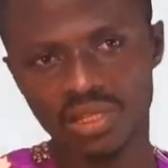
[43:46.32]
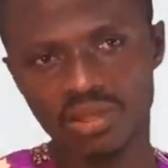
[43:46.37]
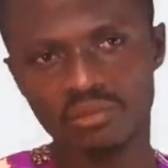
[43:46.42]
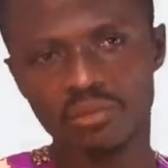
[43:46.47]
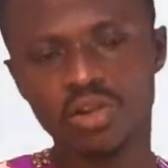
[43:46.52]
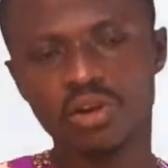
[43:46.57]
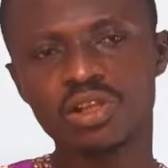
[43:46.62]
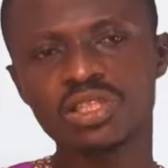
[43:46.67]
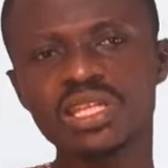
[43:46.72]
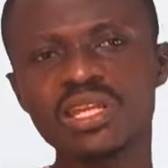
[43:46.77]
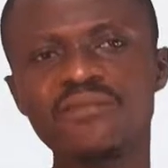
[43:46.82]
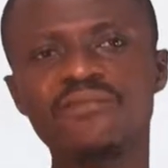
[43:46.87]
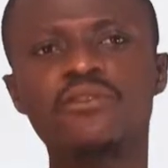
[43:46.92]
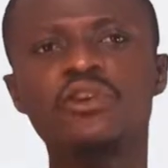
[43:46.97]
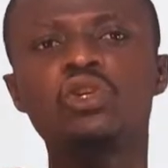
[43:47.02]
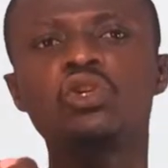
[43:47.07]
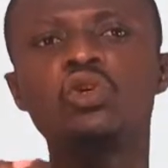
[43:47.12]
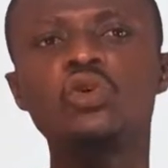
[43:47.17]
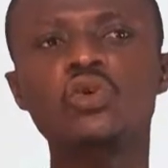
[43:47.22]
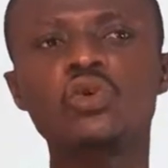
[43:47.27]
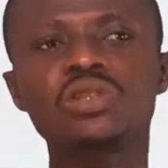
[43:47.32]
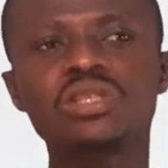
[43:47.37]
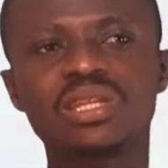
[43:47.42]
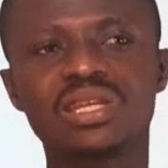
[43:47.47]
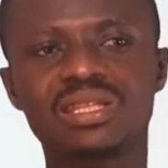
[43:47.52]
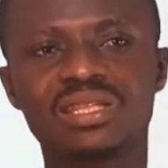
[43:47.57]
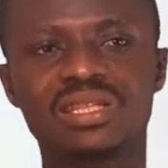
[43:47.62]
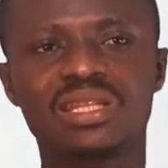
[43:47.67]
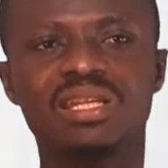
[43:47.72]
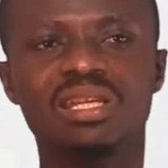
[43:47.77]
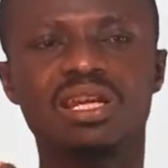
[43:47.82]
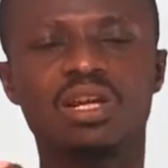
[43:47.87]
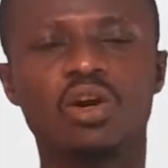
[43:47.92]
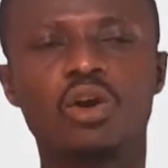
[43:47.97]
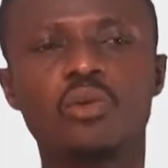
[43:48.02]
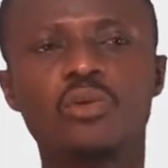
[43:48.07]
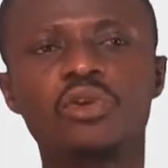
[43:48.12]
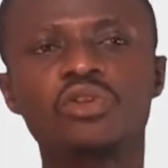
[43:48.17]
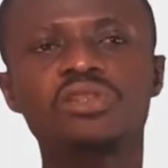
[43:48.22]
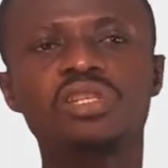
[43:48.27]
Because if we use it, or
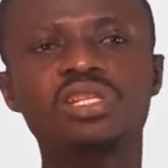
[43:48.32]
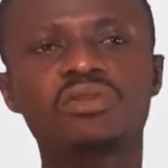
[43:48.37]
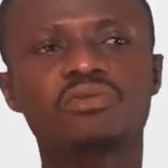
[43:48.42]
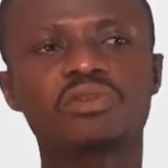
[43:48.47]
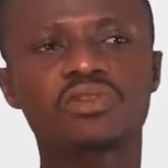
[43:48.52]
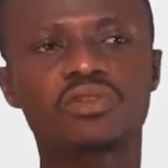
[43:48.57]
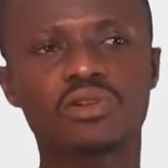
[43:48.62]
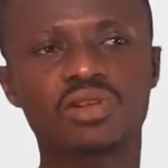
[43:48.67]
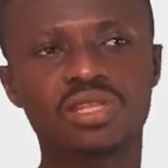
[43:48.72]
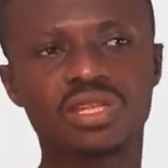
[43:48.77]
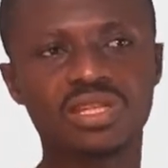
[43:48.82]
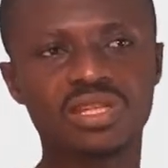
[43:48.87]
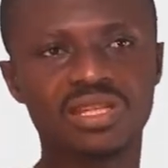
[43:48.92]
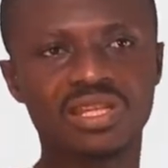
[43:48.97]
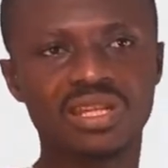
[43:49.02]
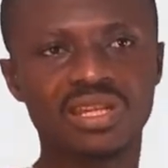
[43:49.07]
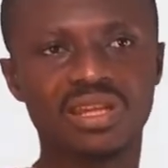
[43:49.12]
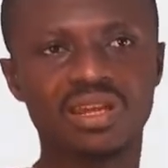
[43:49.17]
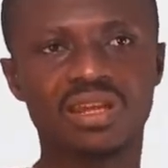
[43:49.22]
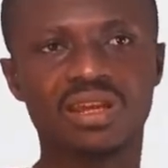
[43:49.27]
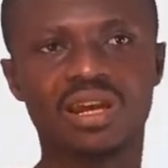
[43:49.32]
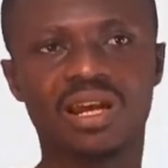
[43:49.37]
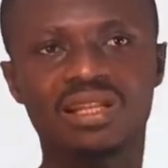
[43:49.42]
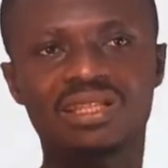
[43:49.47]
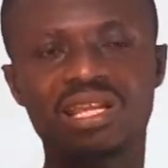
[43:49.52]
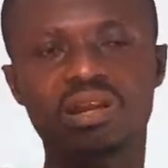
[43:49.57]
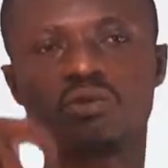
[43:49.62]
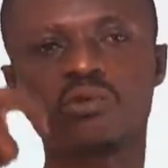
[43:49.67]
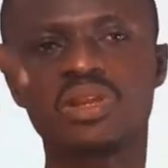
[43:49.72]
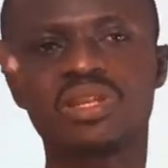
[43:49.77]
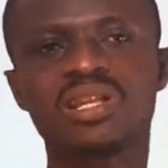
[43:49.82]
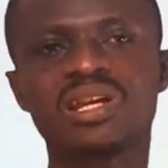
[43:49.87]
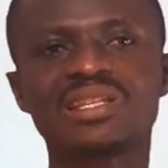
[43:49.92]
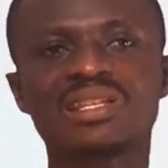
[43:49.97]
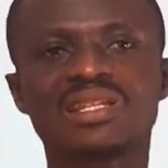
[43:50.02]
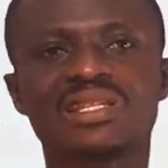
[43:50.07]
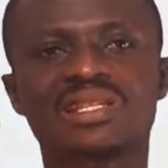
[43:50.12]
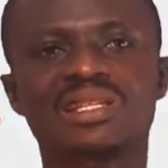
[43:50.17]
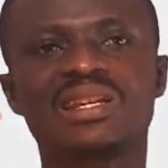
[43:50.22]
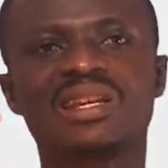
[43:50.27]
we use these resources at a rate that
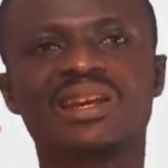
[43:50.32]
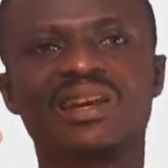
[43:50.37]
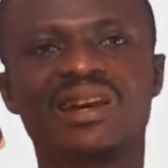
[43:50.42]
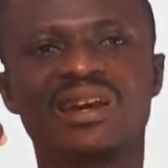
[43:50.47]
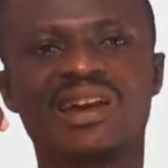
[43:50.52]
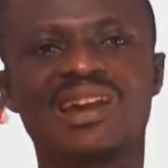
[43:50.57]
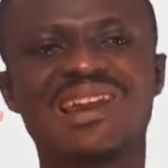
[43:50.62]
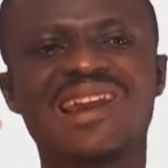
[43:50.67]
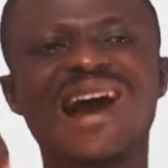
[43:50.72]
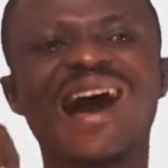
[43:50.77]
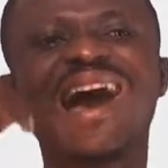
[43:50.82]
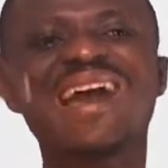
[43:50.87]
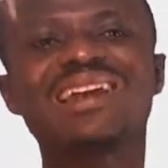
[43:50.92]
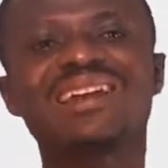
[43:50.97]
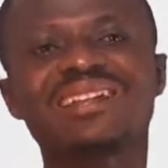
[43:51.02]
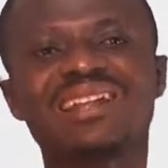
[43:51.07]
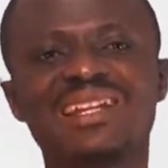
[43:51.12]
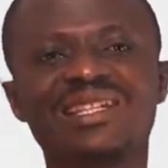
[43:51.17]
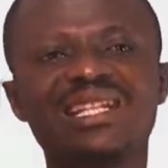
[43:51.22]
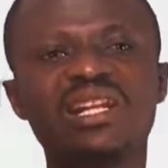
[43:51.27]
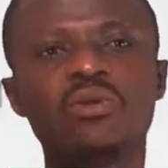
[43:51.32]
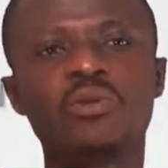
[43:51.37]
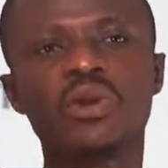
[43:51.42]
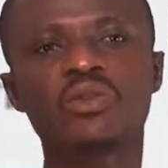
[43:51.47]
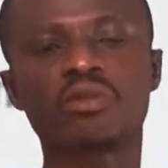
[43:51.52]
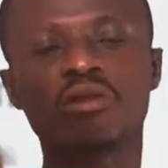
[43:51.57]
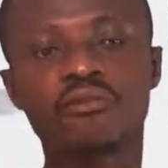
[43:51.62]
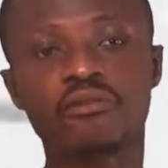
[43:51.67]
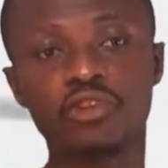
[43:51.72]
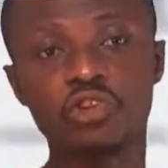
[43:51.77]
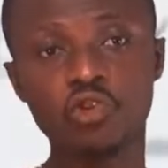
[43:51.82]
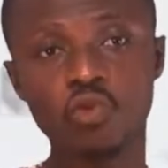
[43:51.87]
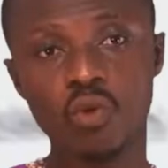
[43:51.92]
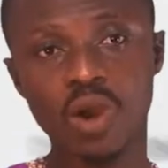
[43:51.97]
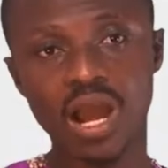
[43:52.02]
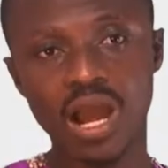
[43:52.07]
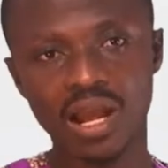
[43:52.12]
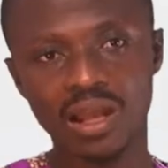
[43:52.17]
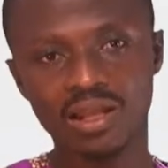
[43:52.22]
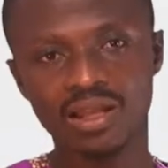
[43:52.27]
is higher than the rate of
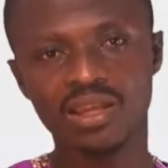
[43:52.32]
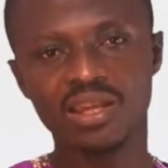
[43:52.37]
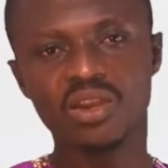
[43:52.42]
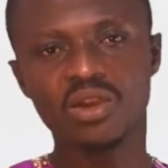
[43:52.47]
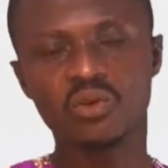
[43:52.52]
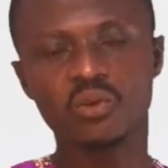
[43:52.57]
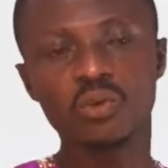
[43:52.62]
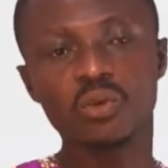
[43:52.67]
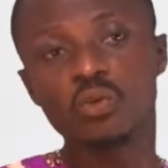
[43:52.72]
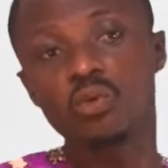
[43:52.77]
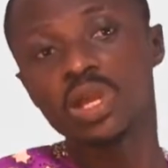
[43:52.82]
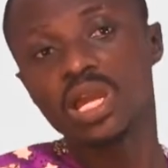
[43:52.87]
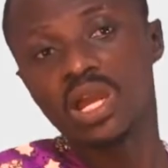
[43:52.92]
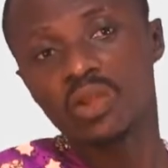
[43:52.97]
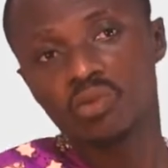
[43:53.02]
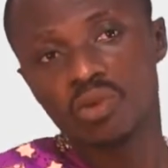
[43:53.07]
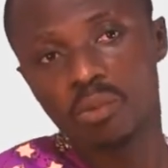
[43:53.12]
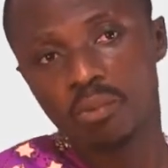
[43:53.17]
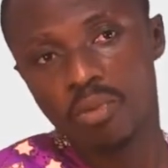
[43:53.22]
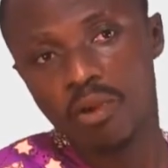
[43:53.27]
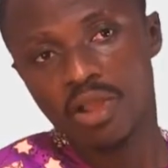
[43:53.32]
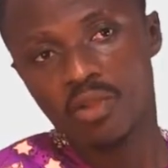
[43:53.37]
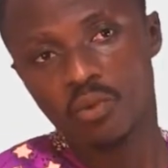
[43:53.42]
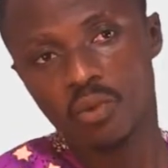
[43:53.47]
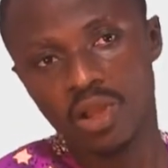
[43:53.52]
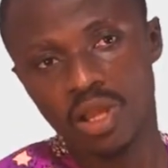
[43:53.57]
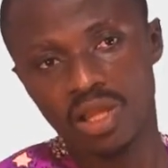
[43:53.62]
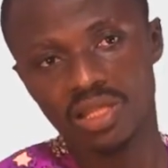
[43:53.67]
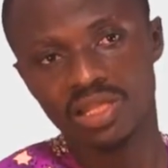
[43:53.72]
renewal, we will get to a point where